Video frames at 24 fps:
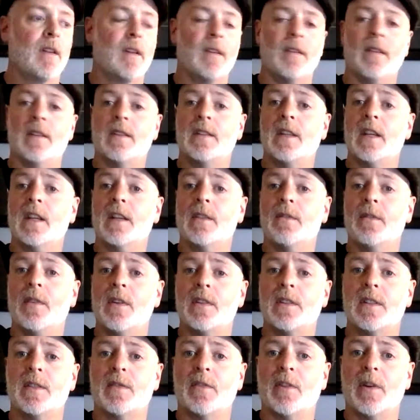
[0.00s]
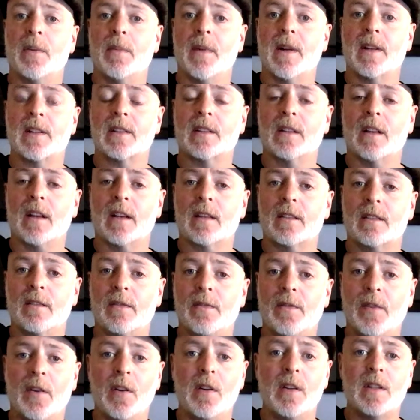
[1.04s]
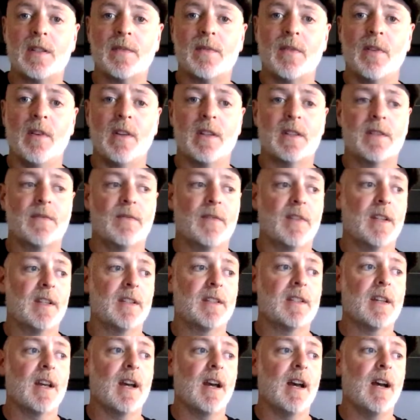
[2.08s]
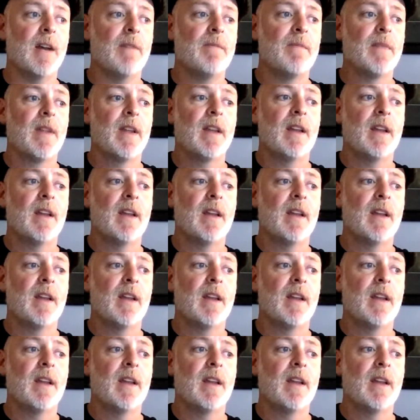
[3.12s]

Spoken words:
The The second verse is very much like the first verse for the guitar,